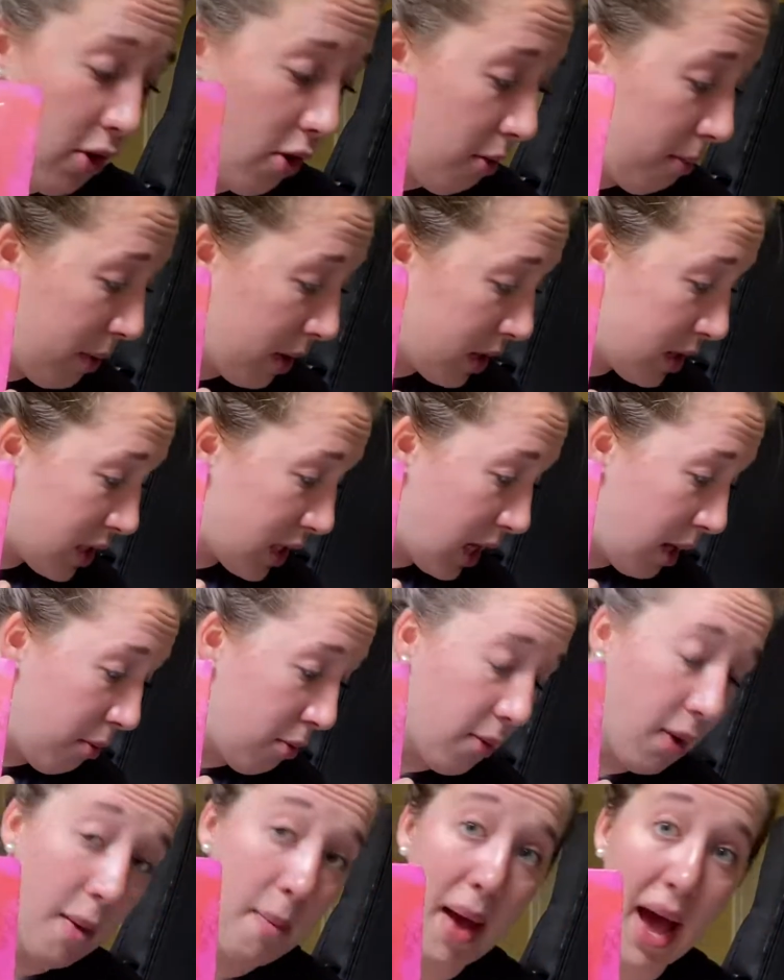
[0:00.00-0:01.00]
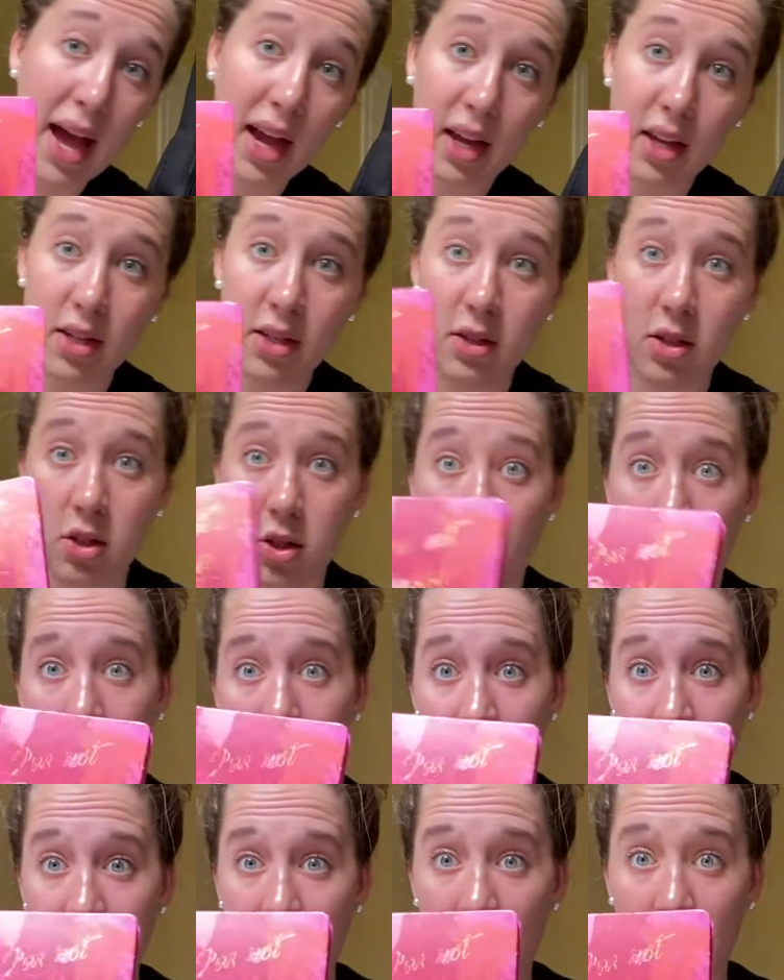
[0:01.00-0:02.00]
notebook to keep in my bag so I
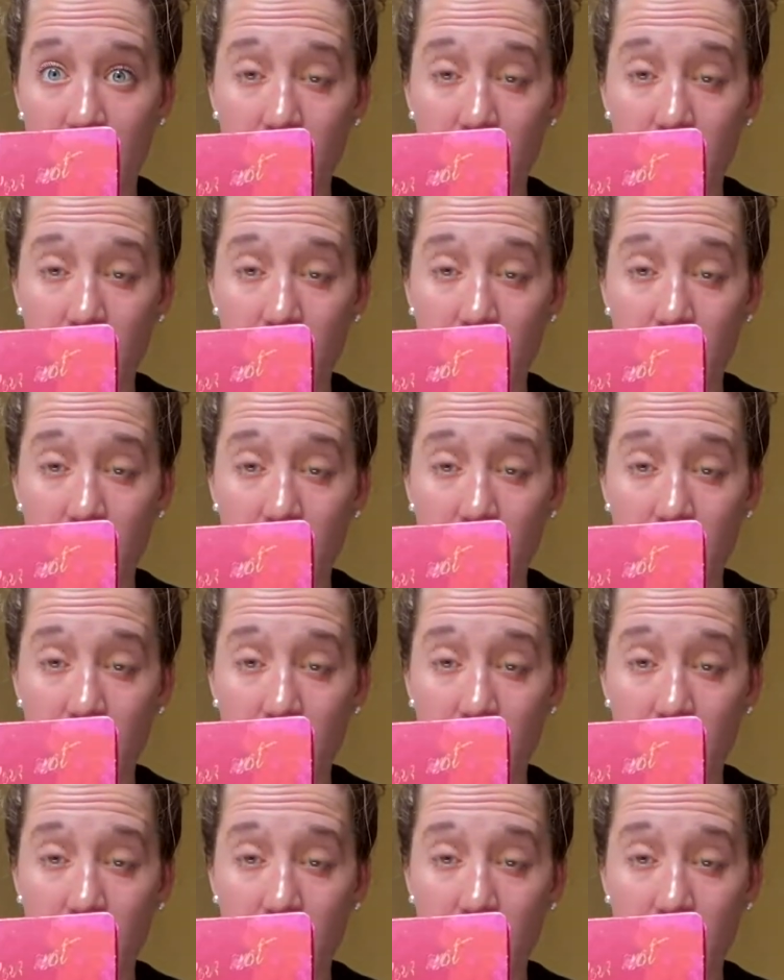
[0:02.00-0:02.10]
can take